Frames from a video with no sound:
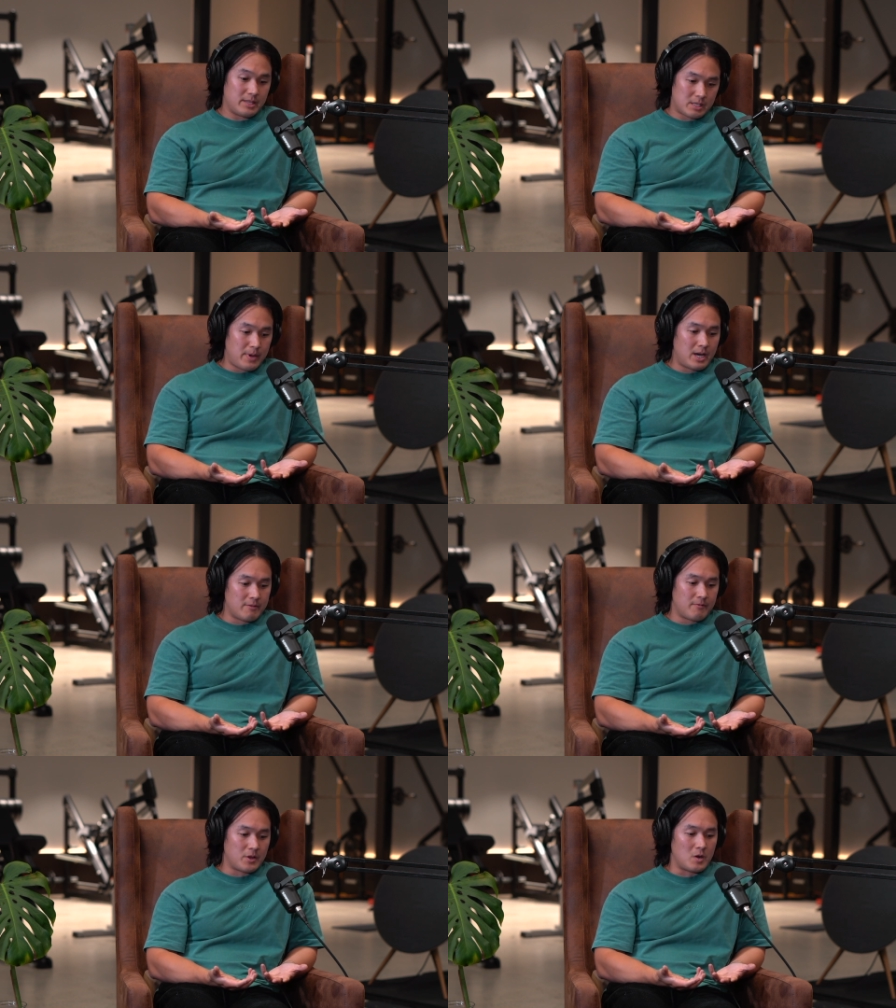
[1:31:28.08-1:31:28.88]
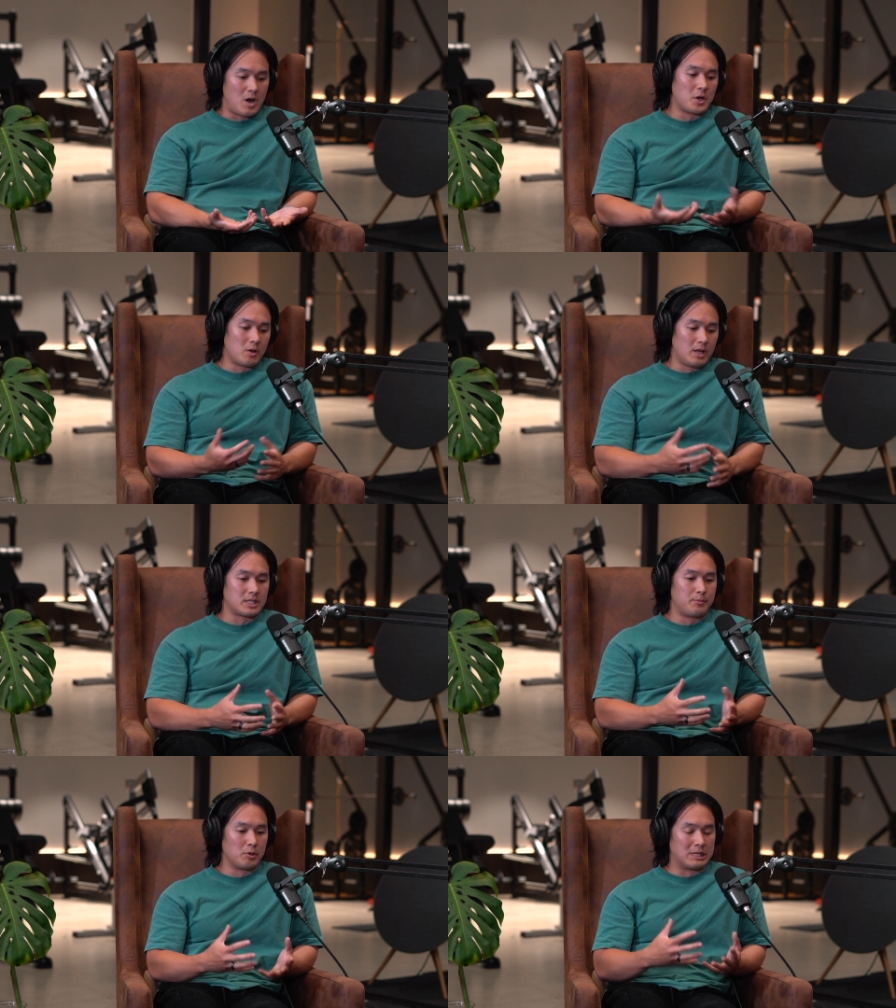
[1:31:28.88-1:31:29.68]
And this is part of, I don't
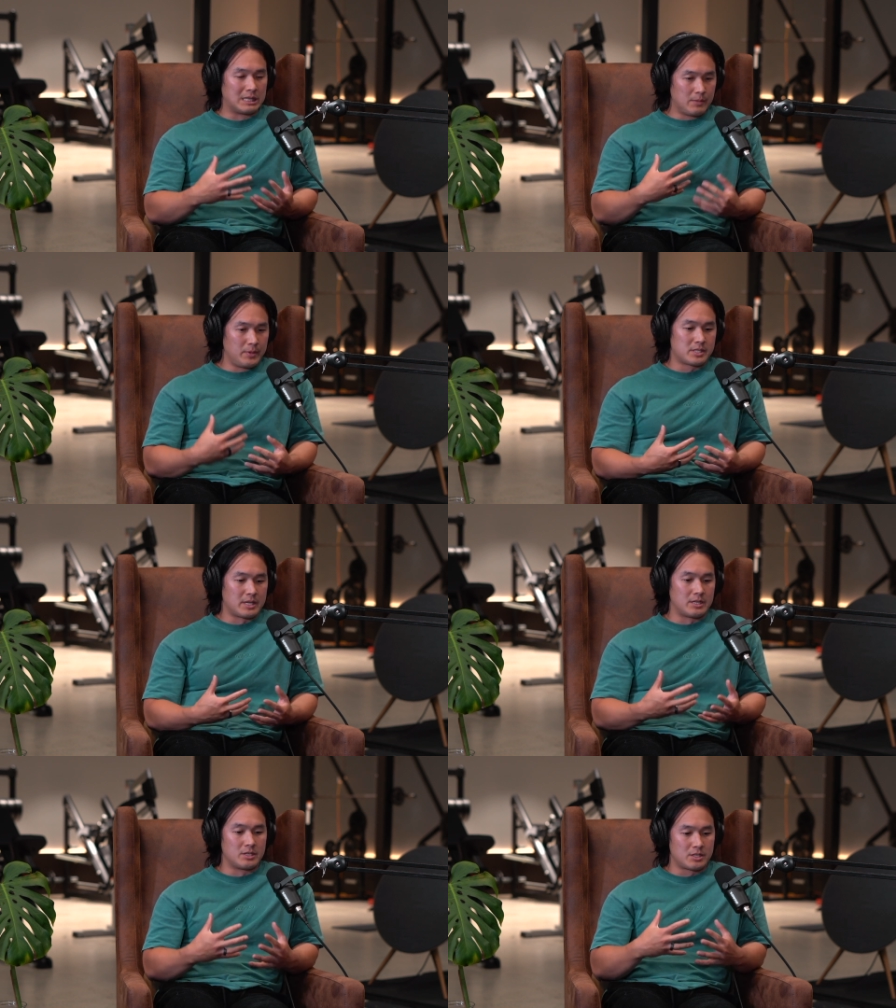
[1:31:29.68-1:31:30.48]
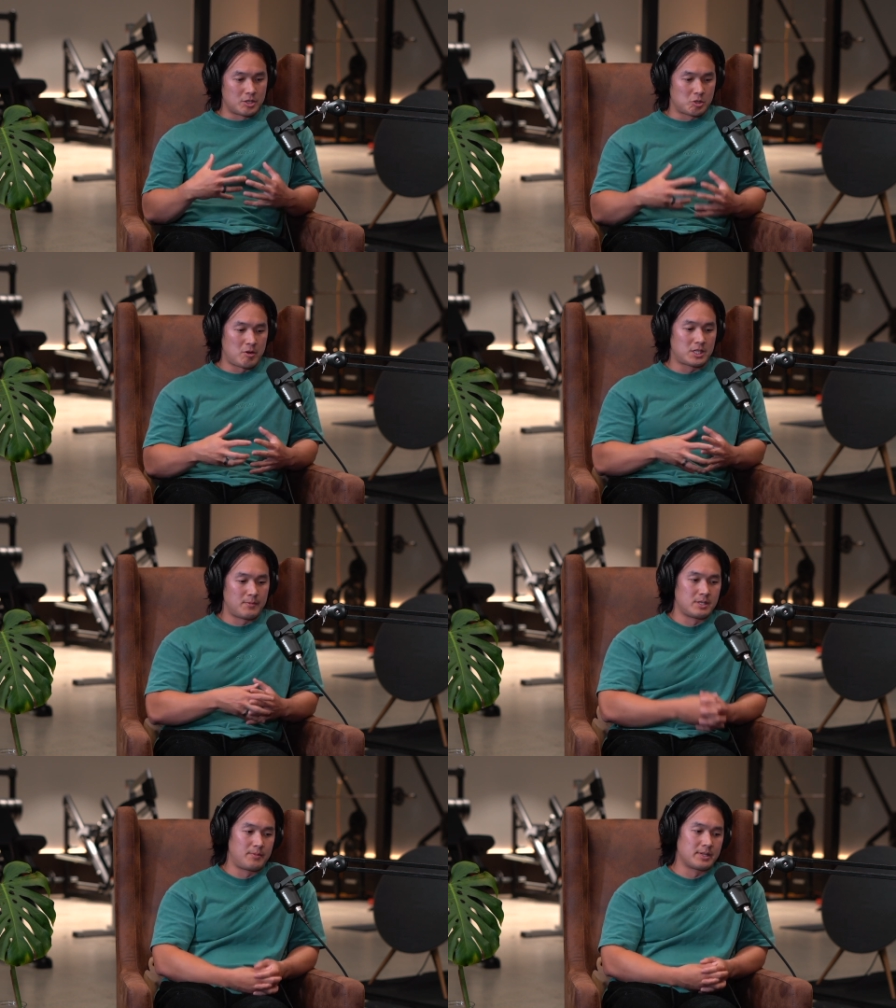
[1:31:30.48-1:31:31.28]
like to put limits and
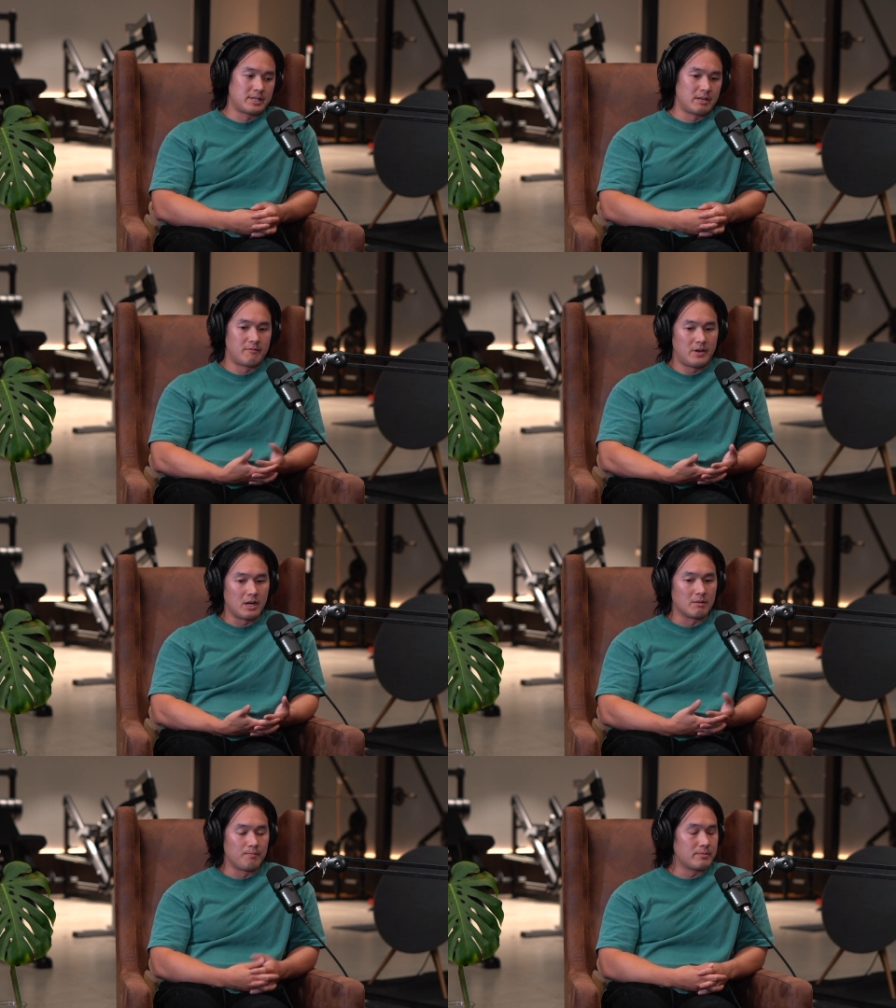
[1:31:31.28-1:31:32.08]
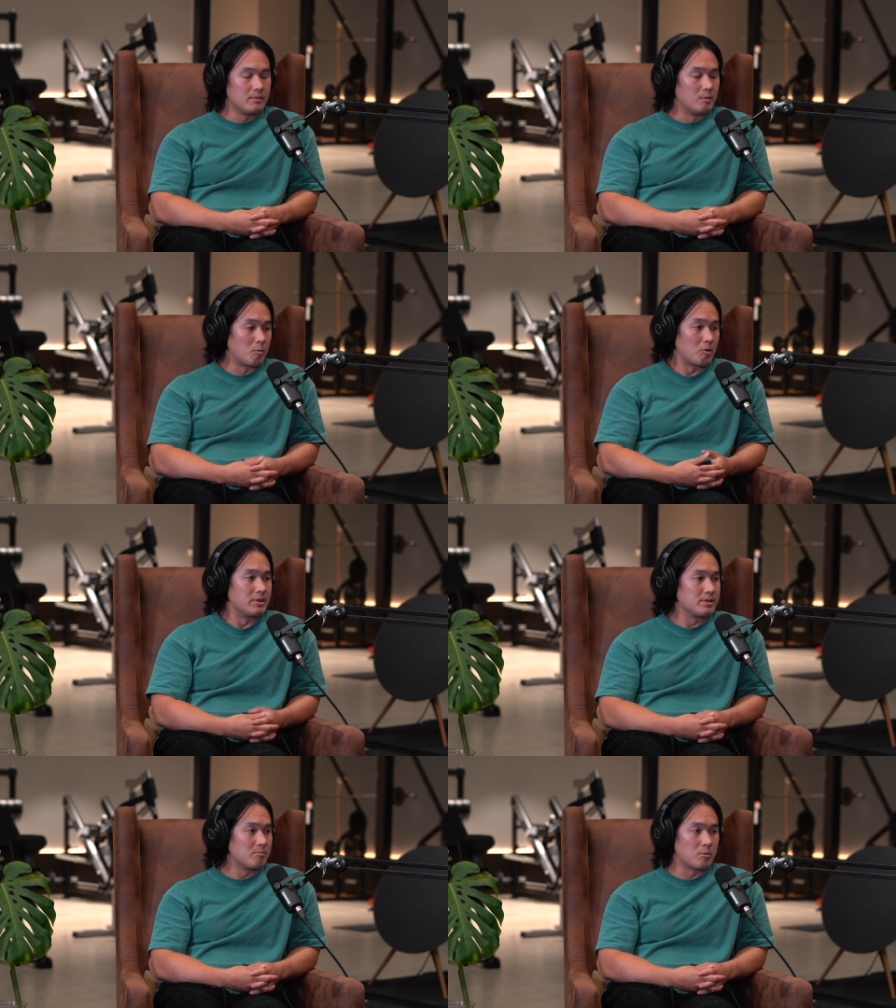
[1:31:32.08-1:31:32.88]
constraints on myself, but I say, fuck,
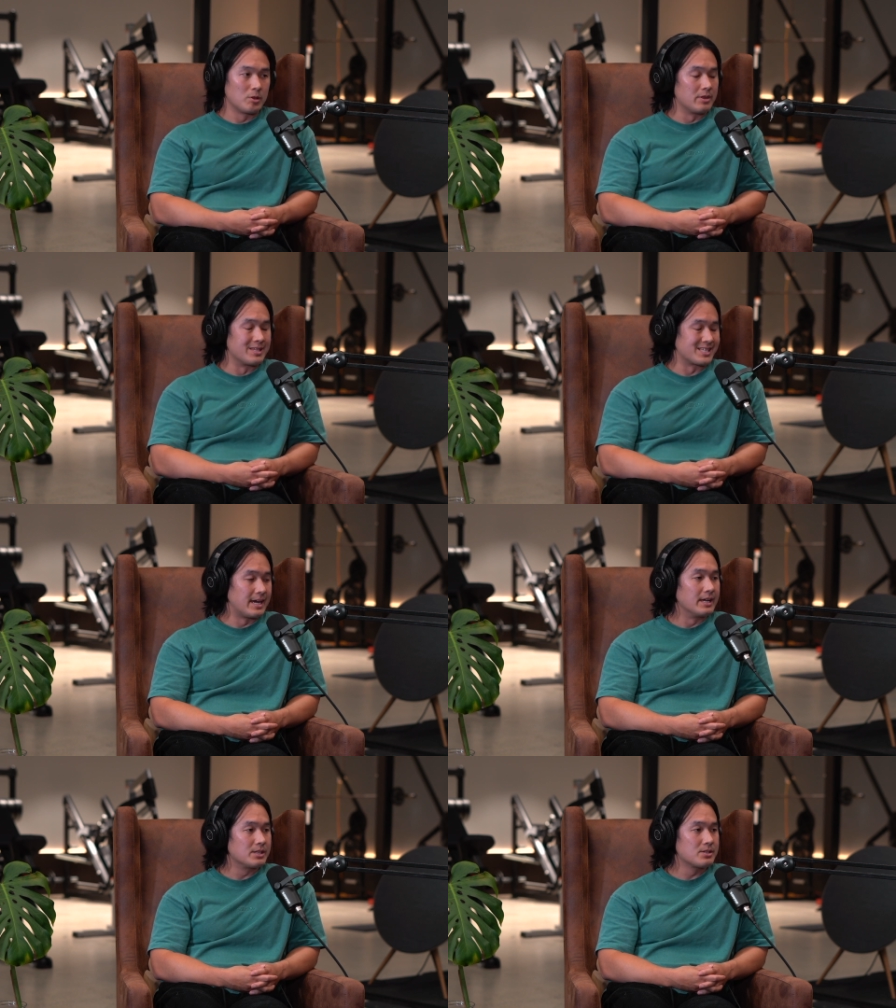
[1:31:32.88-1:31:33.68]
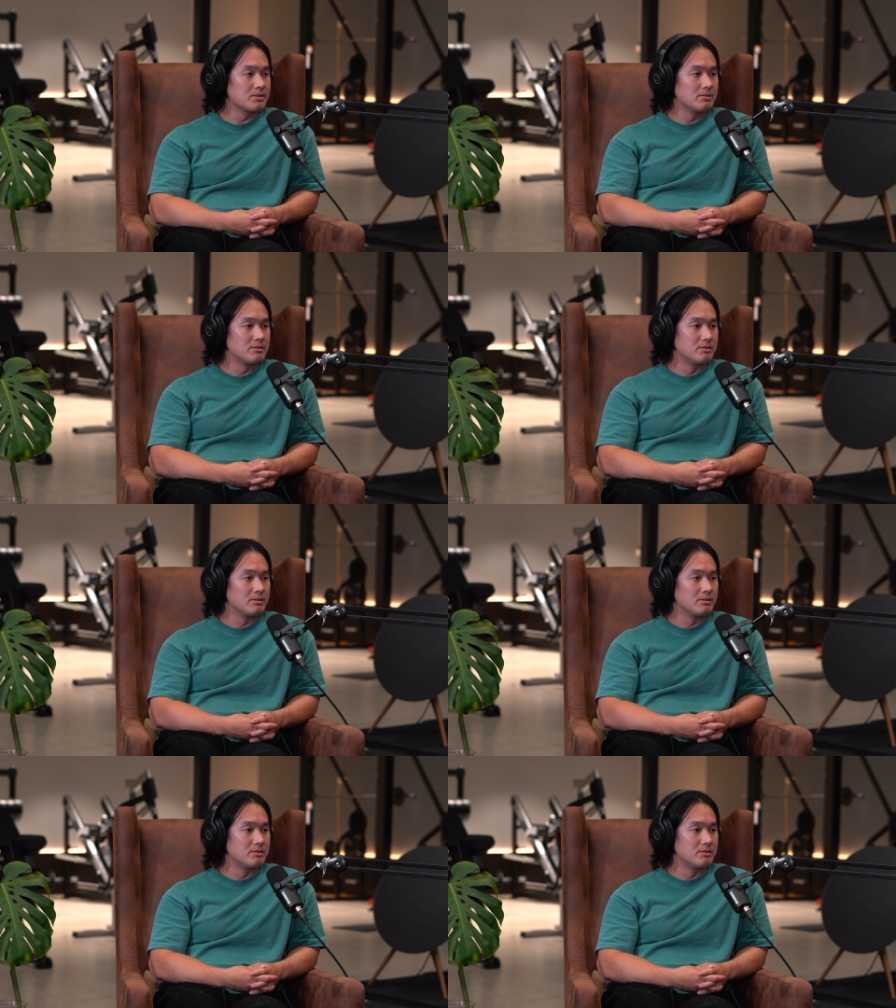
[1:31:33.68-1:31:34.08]
we're not in the States.